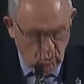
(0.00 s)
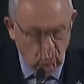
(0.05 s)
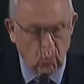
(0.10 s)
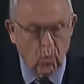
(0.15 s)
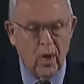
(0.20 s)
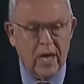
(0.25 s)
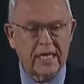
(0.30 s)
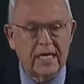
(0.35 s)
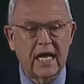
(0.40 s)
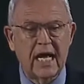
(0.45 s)

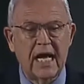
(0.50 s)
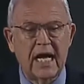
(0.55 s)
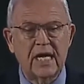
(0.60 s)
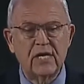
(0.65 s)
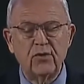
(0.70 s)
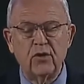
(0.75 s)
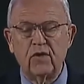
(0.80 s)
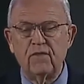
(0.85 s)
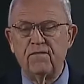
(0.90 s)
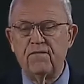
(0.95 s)

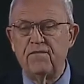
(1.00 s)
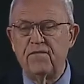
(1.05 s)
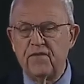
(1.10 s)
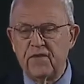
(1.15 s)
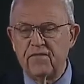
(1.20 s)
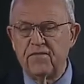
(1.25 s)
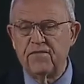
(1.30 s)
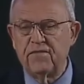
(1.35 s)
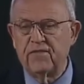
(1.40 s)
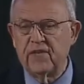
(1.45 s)

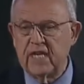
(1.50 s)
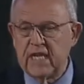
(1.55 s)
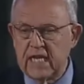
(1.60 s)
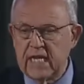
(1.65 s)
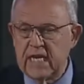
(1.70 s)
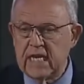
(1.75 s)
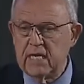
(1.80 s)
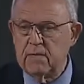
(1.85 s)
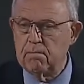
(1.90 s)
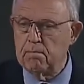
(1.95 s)

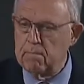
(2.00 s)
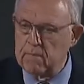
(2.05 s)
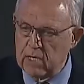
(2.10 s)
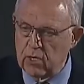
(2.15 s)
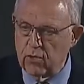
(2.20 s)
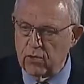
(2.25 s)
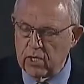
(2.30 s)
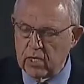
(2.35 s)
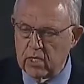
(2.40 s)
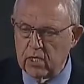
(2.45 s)
115
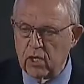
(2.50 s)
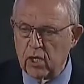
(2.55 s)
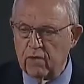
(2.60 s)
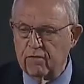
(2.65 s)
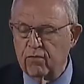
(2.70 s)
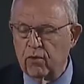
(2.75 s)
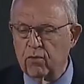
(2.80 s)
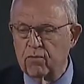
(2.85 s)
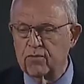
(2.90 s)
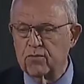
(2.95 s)
million
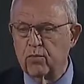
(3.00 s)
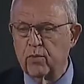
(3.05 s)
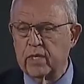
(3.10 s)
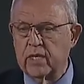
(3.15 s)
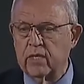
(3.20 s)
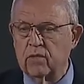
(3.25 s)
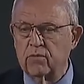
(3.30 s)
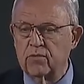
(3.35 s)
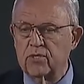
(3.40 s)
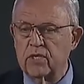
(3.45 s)
of those
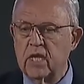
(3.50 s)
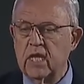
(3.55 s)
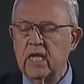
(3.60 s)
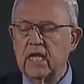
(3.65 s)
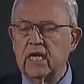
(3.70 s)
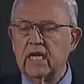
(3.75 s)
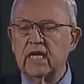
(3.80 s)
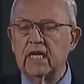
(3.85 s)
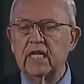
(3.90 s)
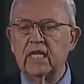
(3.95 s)
widows
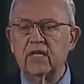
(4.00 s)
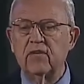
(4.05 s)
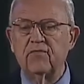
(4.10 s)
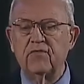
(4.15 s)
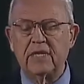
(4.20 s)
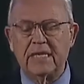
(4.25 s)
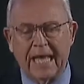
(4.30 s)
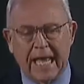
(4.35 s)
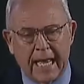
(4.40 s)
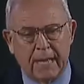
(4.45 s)

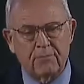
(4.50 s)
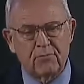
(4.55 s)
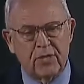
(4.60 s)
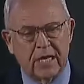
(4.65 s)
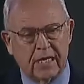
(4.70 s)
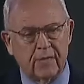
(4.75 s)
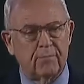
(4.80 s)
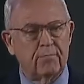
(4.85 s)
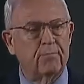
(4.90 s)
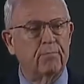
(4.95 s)
live in
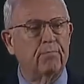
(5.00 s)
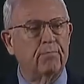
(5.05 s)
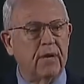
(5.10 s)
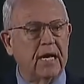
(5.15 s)
abject